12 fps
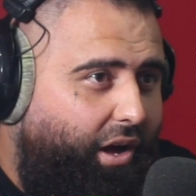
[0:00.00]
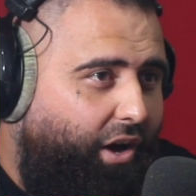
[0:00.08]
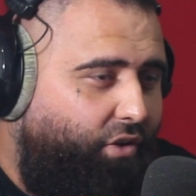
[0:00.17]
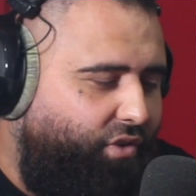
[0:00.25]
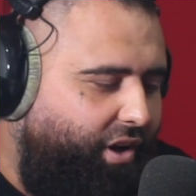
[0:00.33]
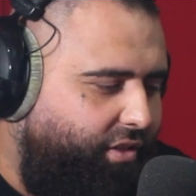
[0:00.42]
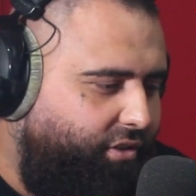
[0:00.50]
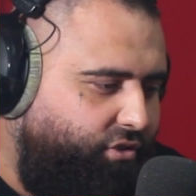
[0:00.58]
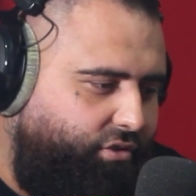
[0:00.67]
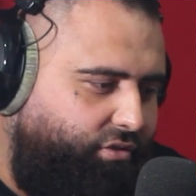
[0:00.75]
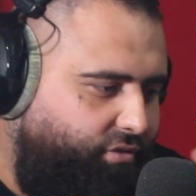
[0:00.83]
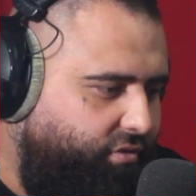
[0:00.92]
I'd rather
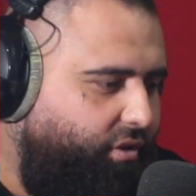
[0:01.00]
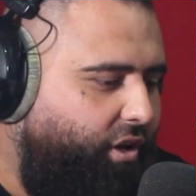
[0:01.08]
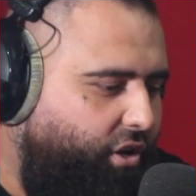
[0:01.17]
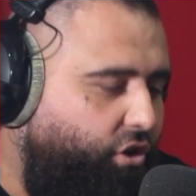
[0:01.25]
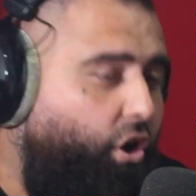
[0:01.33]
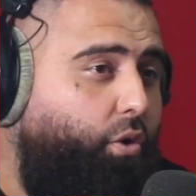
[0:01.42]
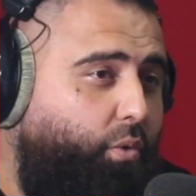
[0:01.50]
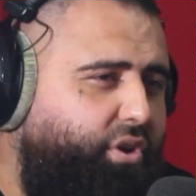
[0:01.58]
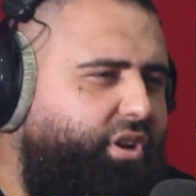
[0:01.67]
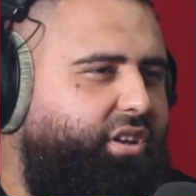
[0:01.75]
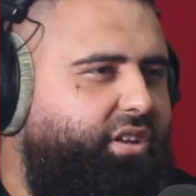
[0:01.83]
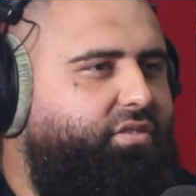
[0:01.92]
just know what
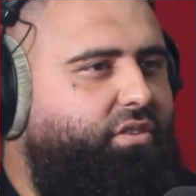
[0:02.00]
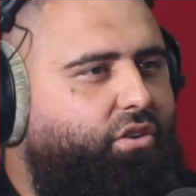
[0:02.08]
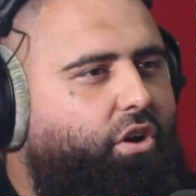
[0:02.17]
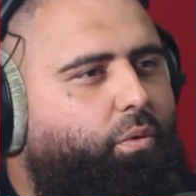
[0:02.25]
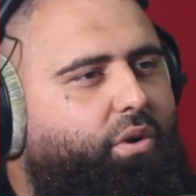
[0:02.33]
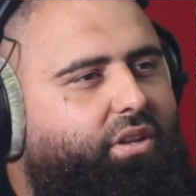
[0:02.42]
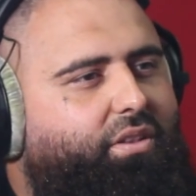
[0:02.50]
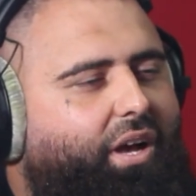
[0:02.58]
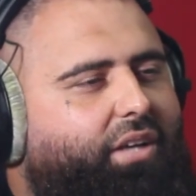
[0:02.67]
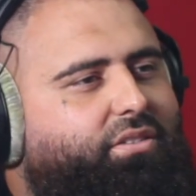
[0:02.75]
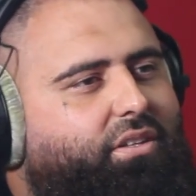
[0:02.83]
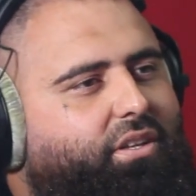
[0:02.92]
it is and know what it
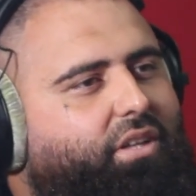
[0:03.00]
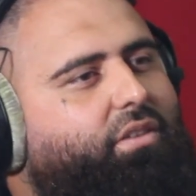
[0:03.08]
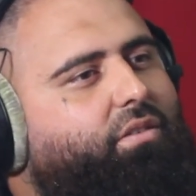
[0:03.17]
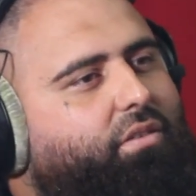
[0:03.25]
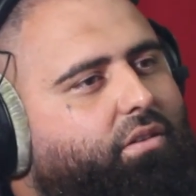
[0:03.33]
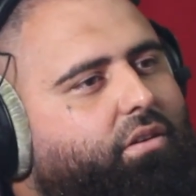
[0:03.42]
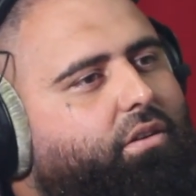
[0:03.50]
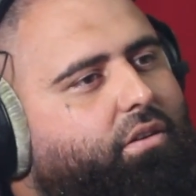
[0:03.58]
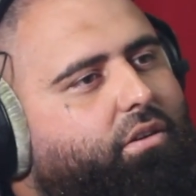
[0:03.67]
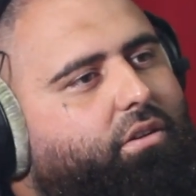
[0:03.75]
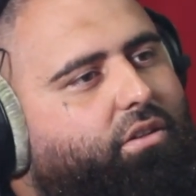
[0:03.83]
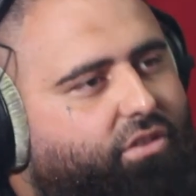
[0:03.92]
does and then
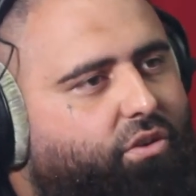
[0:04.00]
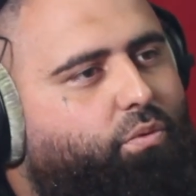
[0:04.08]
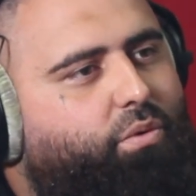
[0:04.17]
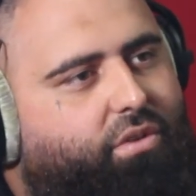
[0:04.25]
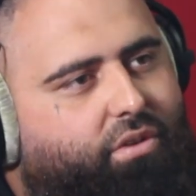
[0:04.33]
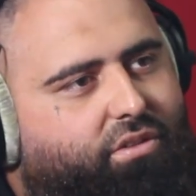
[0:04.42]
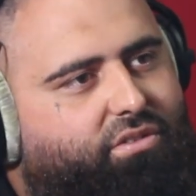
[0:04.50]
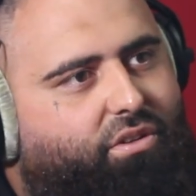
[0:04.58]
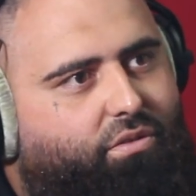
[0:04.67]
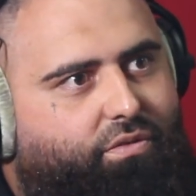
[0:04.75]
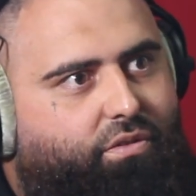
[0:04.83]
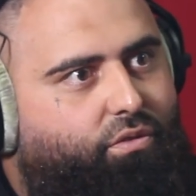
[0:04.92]
deal with it instead
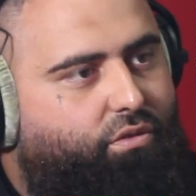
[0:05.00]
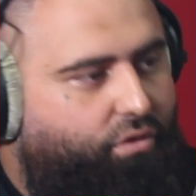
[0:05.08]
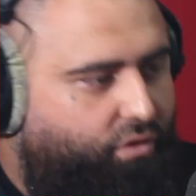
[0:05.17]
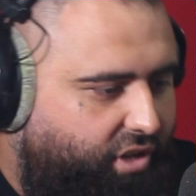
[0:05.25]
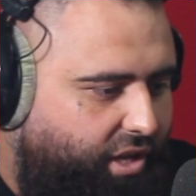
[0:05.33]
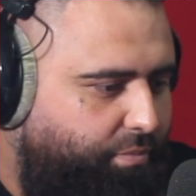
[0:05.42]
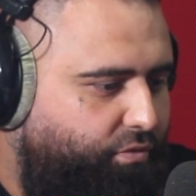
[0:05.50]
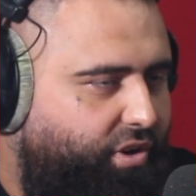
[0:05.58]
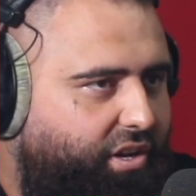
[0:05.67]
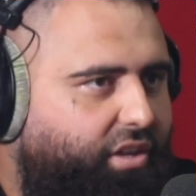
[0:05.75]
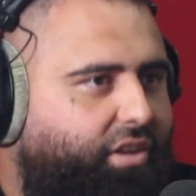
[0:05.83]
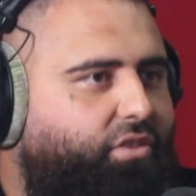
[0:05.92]
of keep
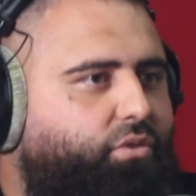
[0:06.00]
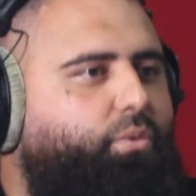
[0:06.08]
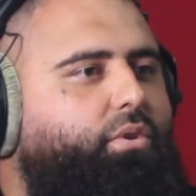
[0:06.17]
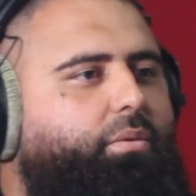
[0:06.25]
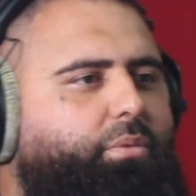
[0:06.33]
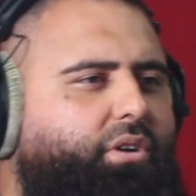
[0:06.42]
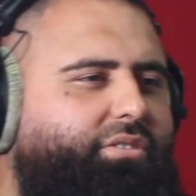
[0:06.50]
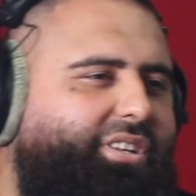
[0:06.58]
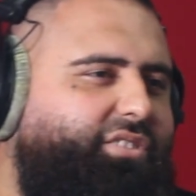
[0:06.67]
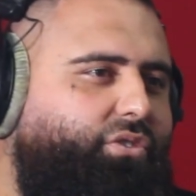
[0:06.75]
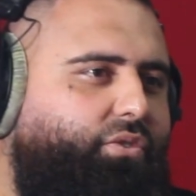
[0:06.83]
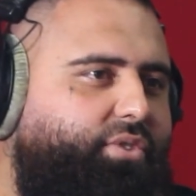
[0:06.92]
reading into it, because
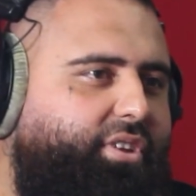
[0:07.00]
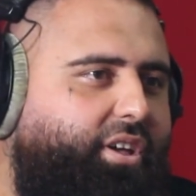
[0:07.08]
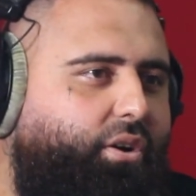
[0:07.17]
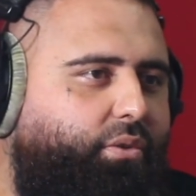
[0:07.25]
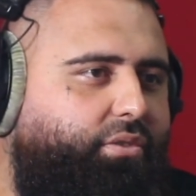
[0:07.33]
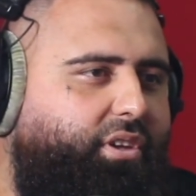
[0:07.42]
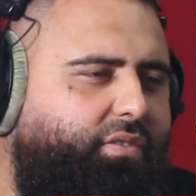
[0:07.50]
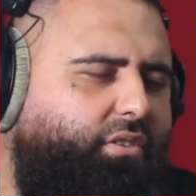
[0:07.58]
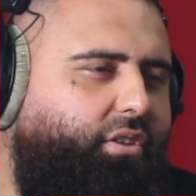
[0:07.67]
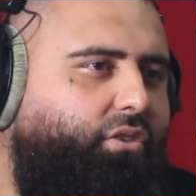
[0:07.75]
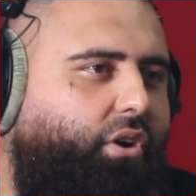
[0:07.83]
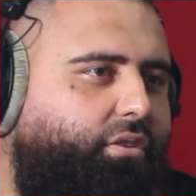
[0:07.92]
that's not really healthy. Even
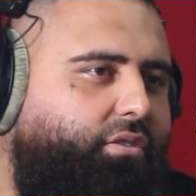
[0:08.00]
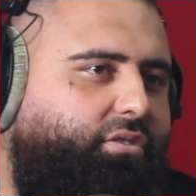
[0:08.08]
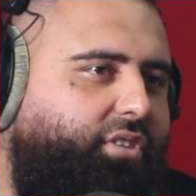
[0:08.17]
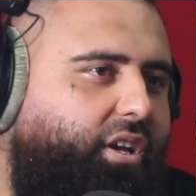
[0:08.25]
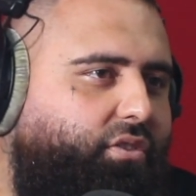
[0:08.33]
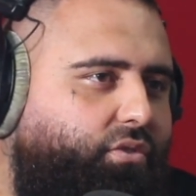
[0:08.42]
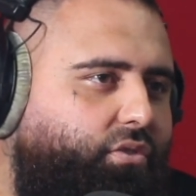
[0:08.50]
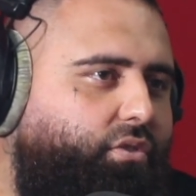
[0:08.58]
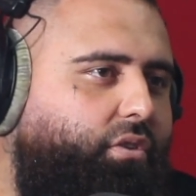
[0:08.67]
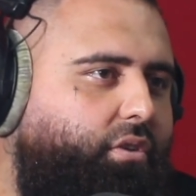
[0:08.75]
the doctors say to you,